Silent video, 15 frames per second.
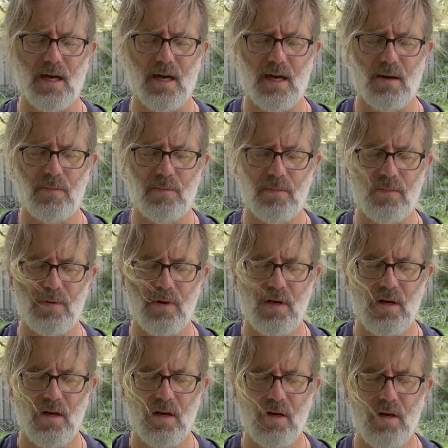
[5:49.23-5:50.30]
up
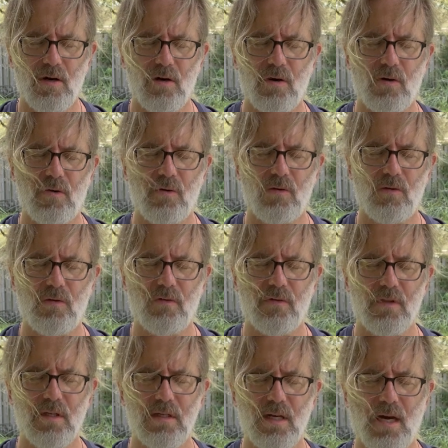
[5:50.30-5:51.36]
over
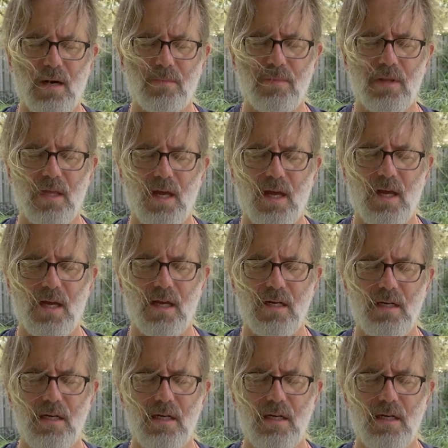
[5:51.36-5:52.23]
the top of the head,